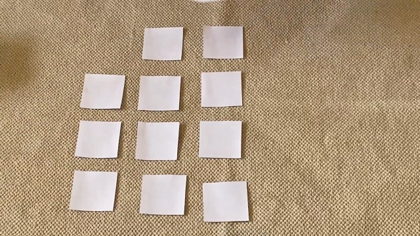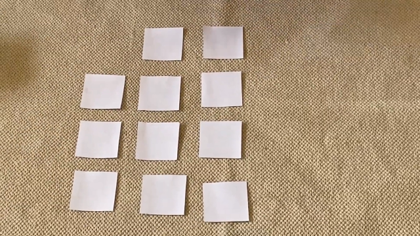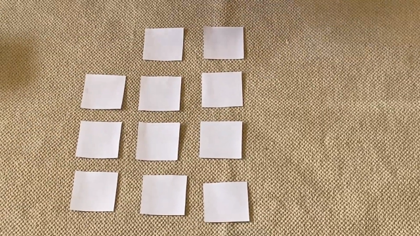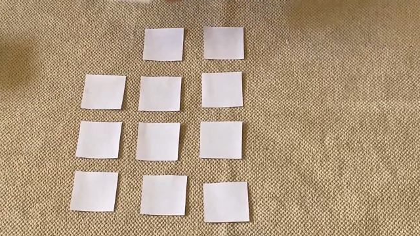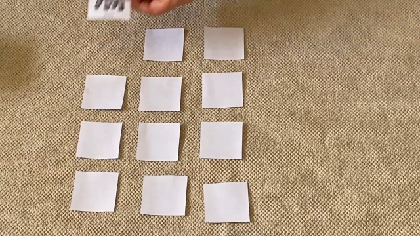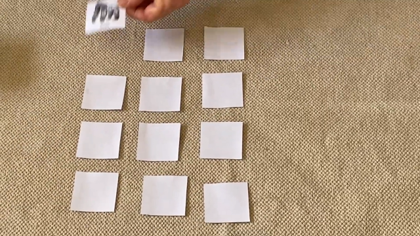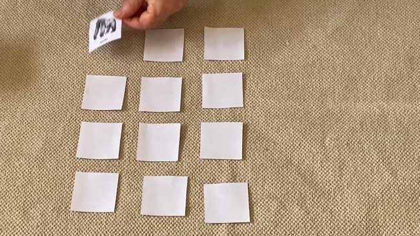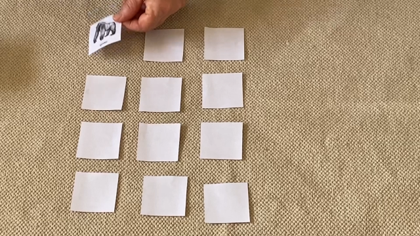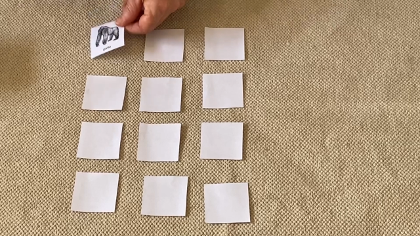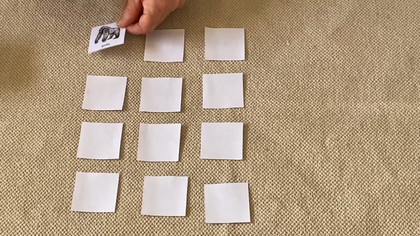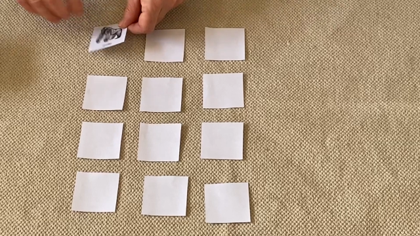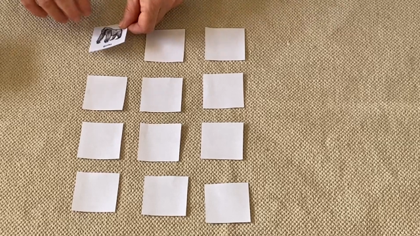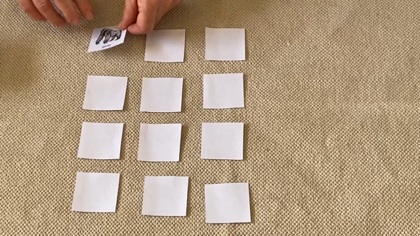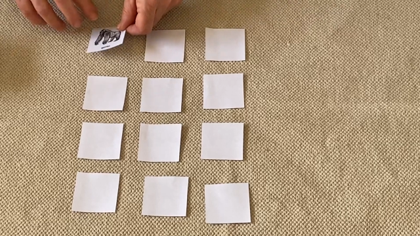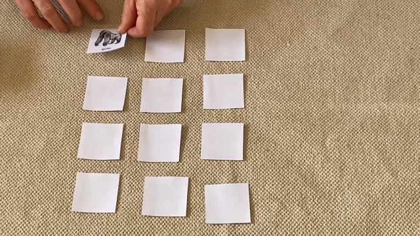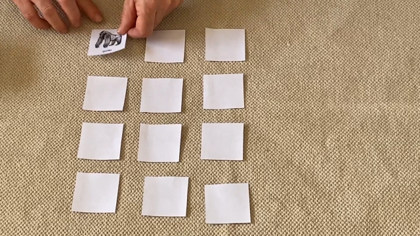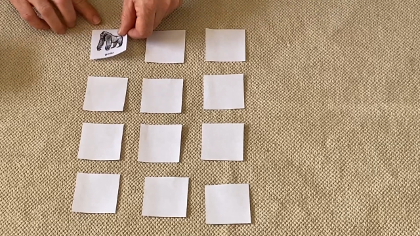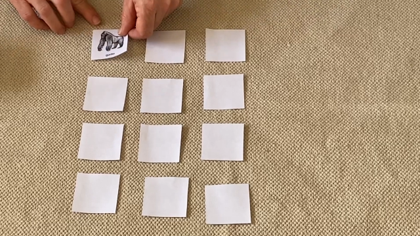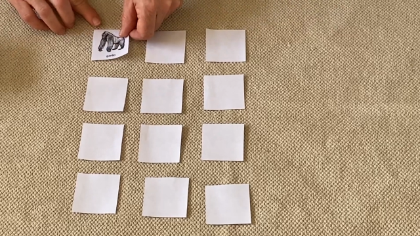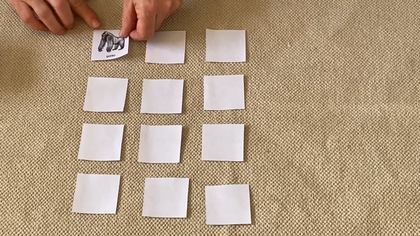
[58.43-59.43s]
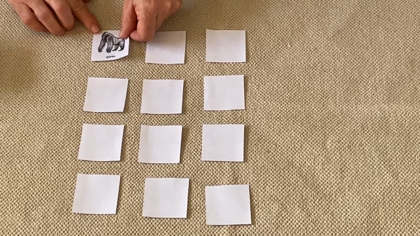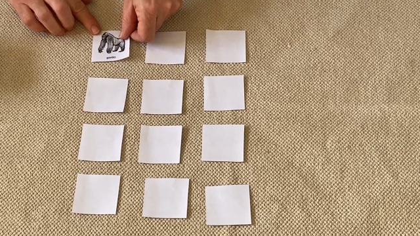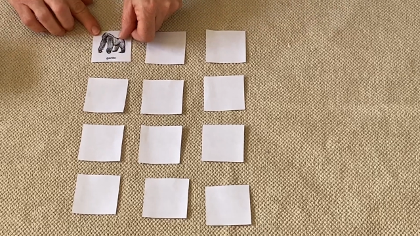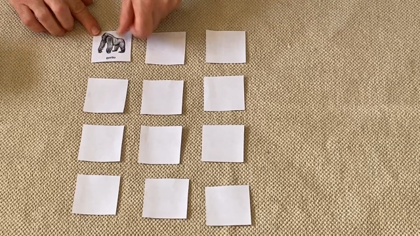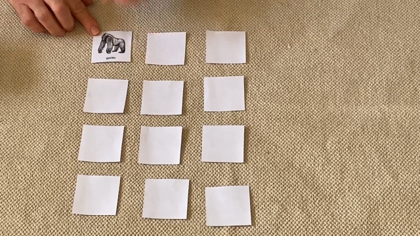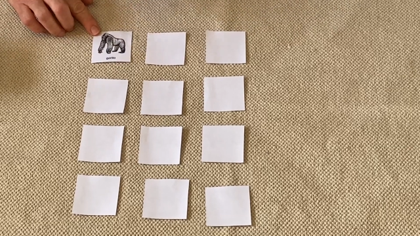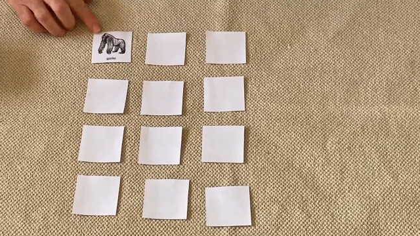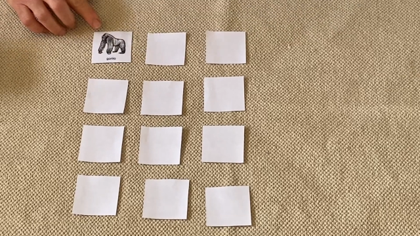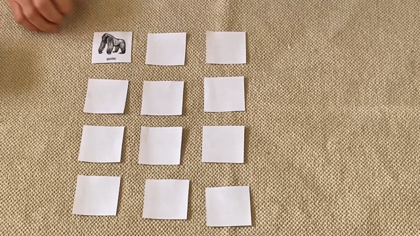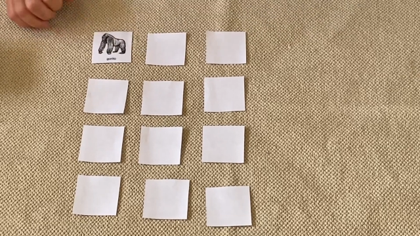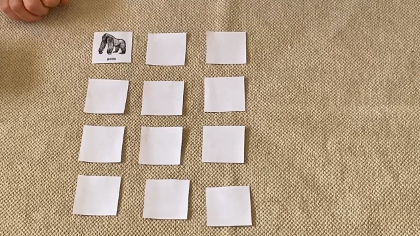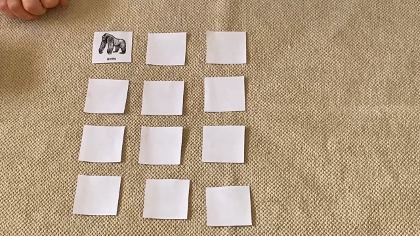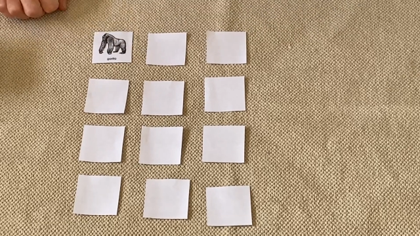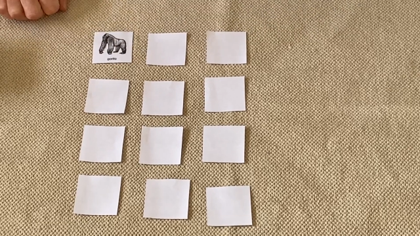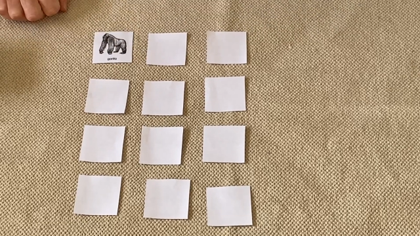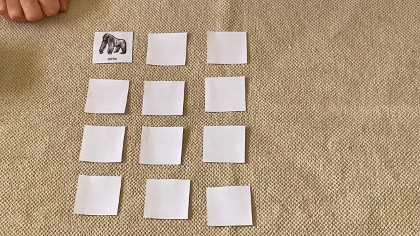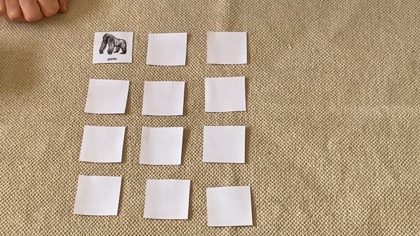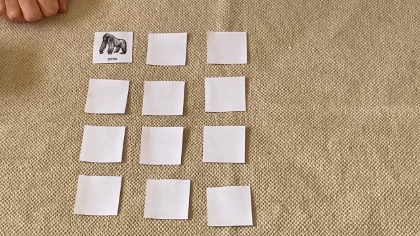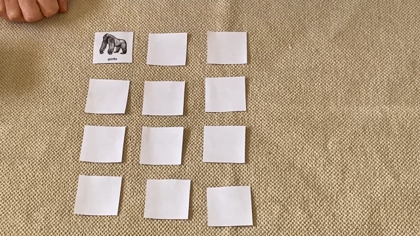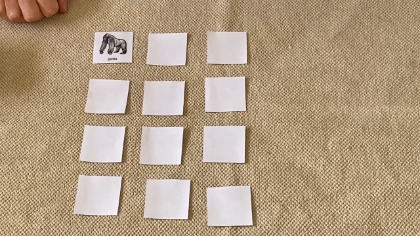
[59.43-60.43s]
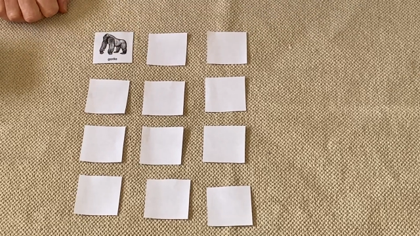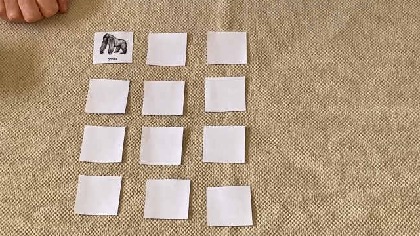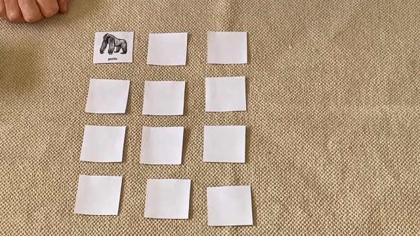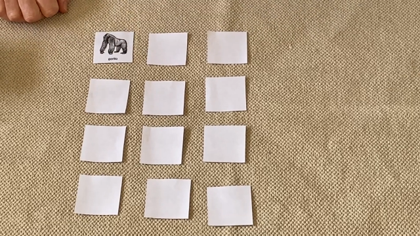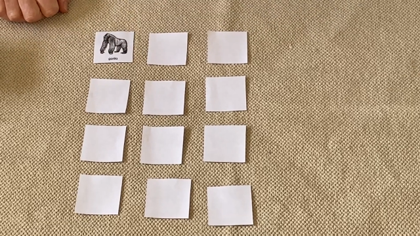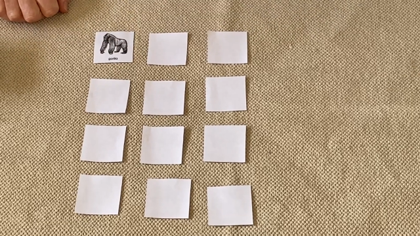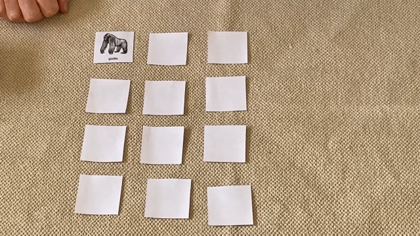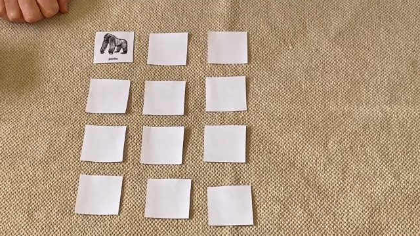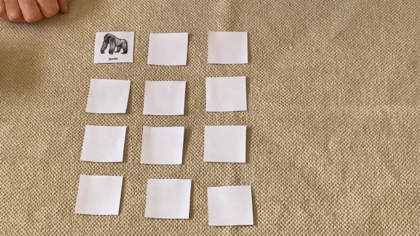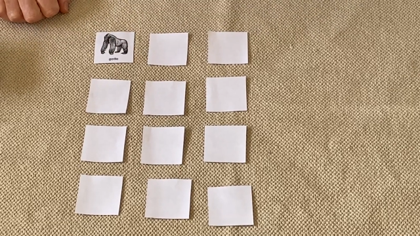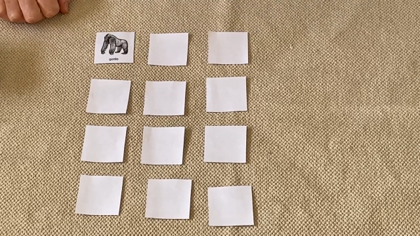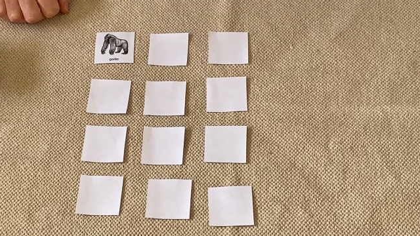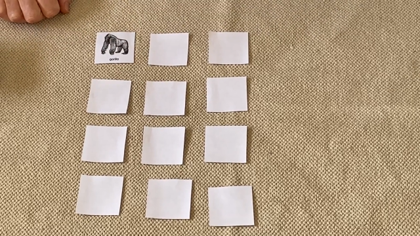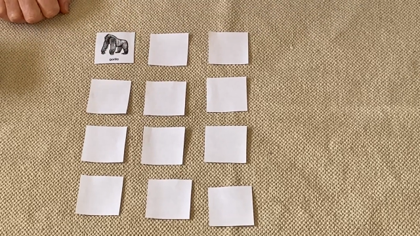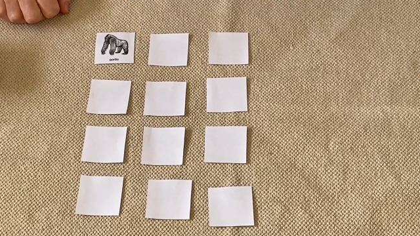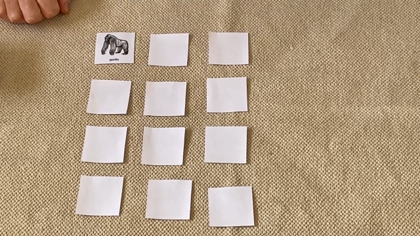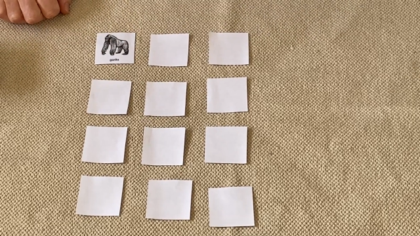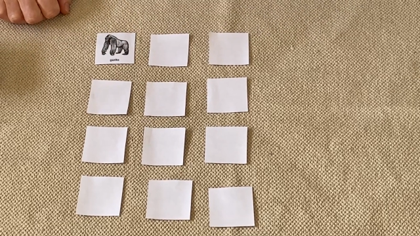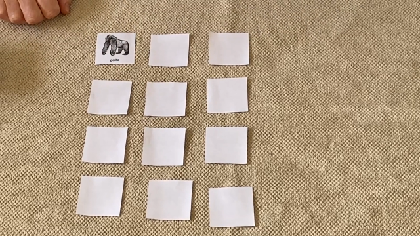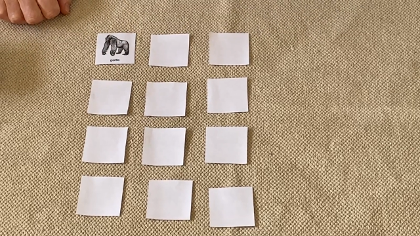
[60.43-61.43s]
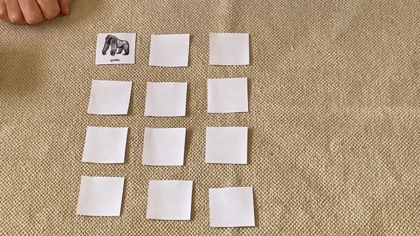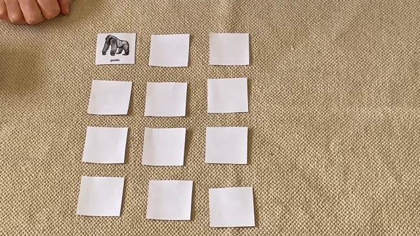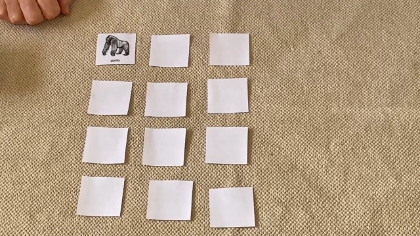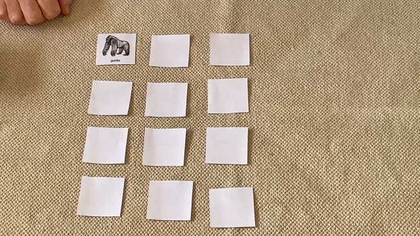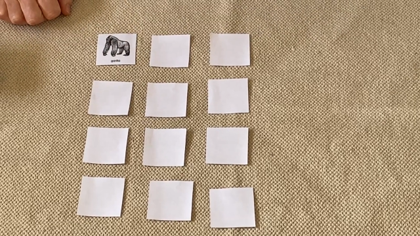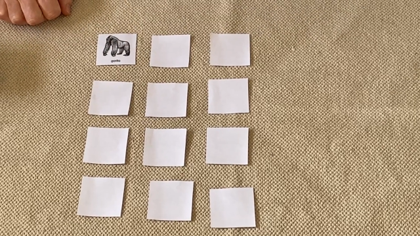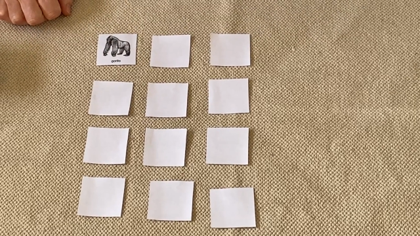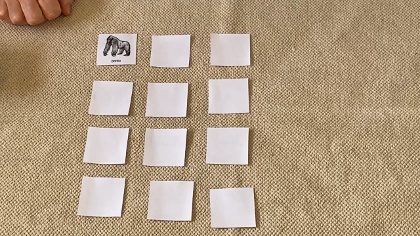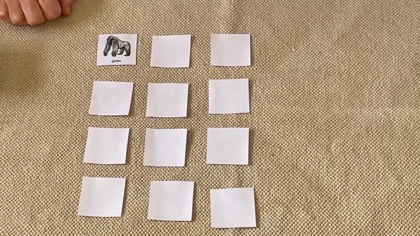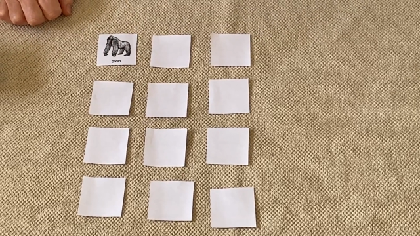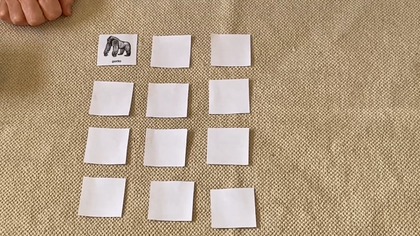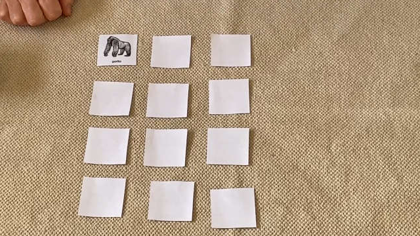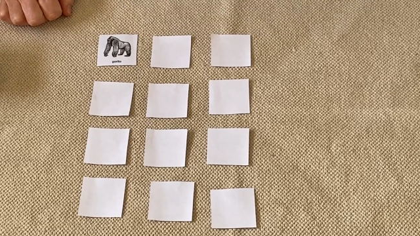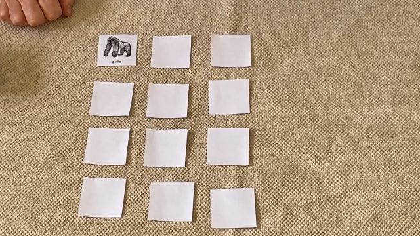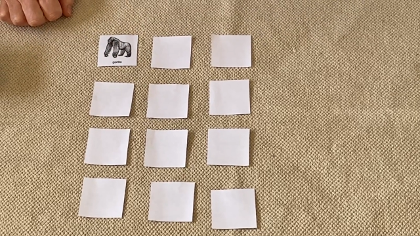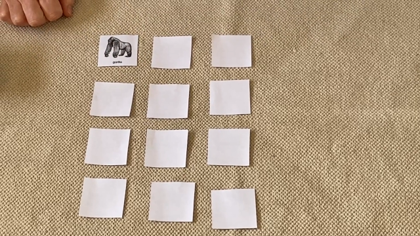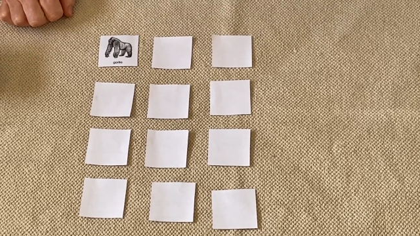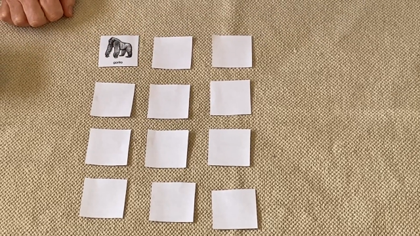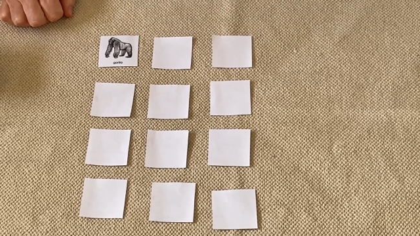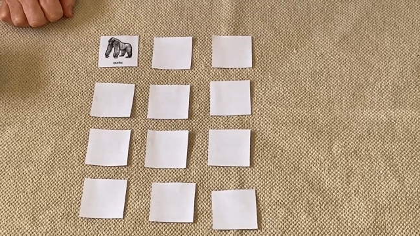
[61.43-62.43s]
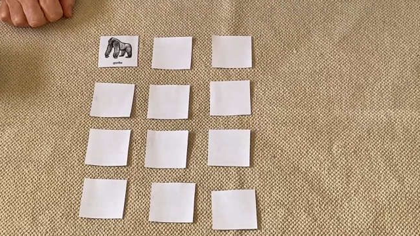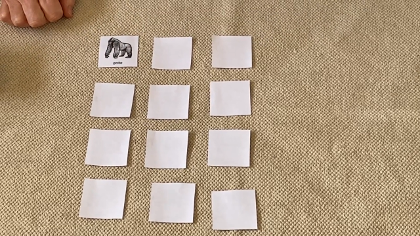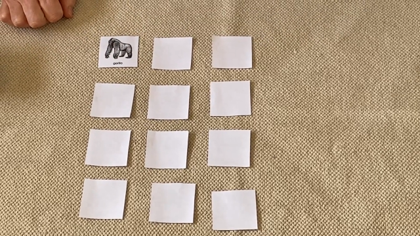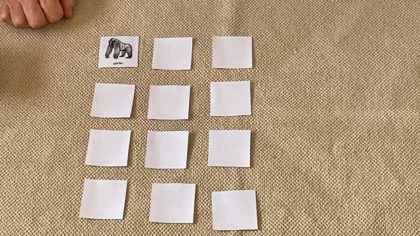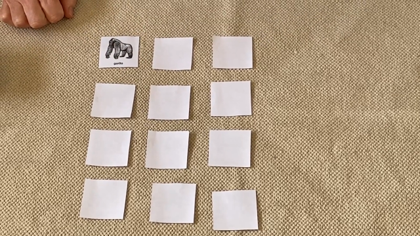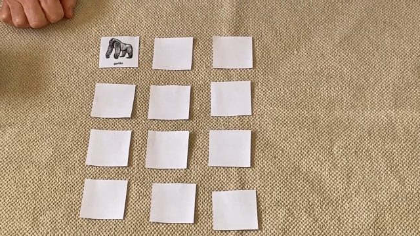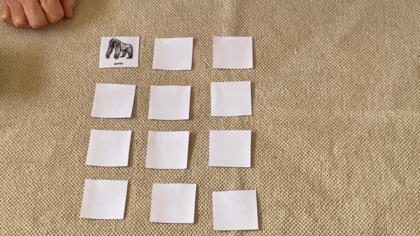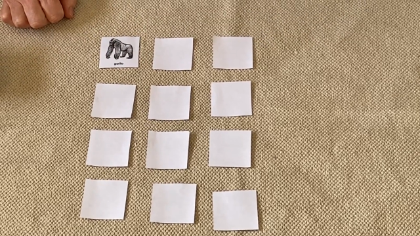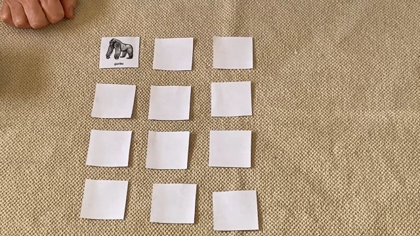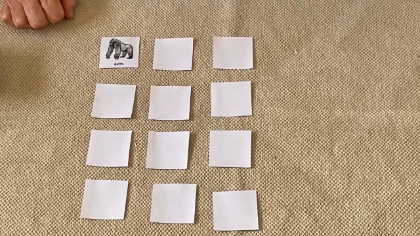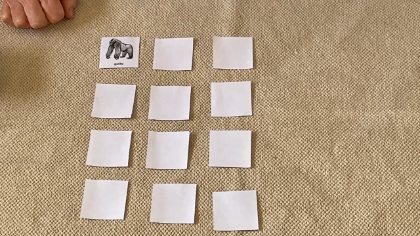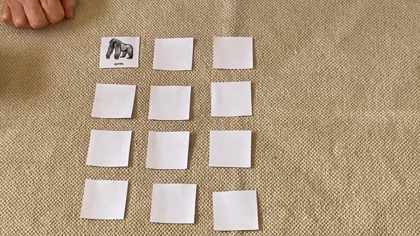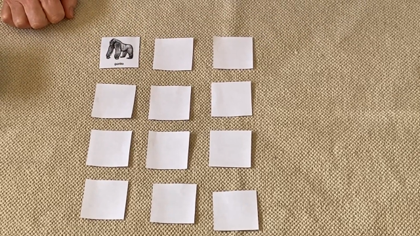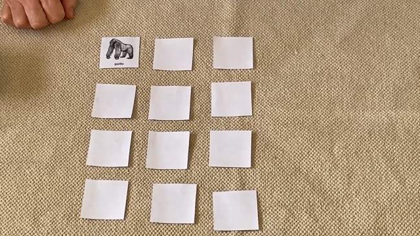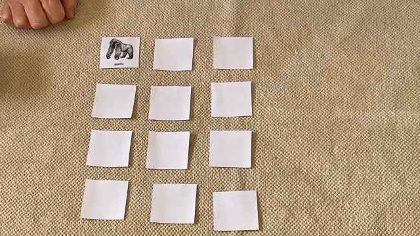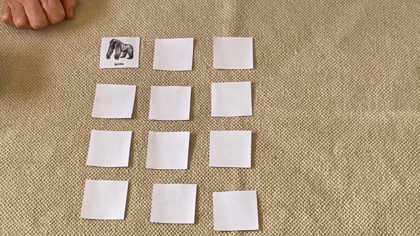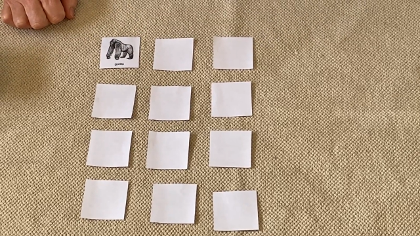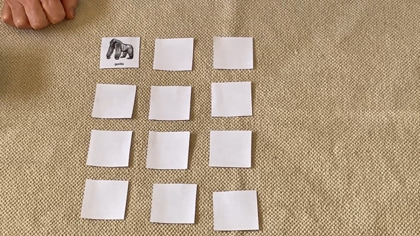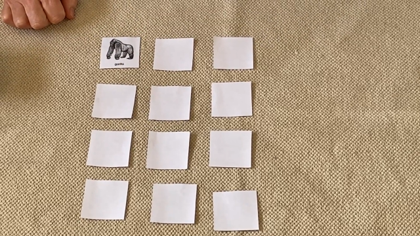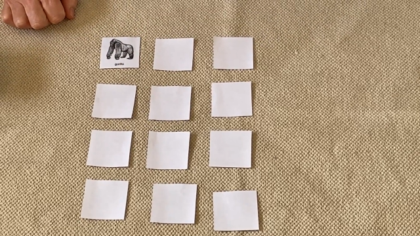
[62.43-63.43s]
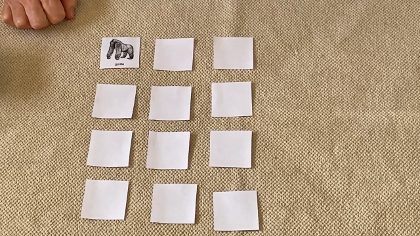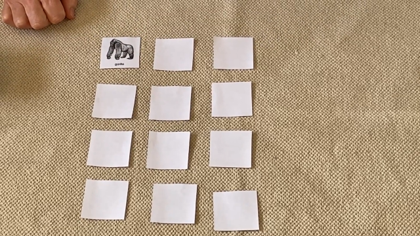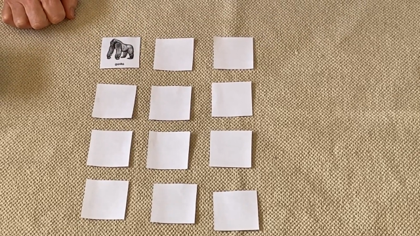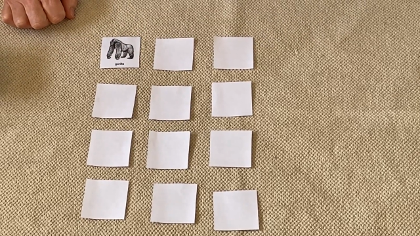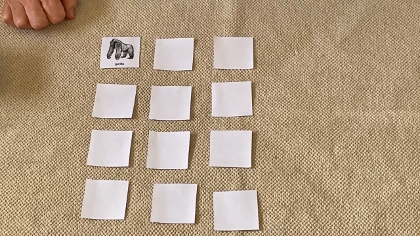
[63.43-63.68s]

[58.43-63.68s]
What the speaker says: Nobody's mouth can be seen.